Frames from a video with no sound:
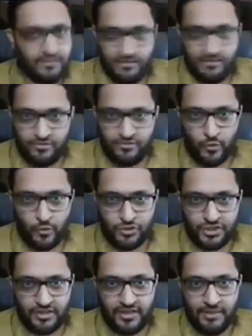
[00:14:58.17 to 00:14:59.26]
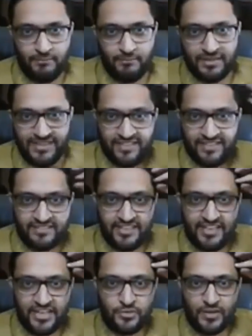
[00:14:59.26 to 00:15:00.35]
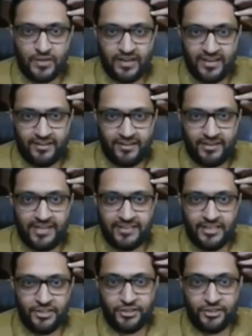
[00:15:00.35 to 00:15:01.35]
there's no question but that's intellectual right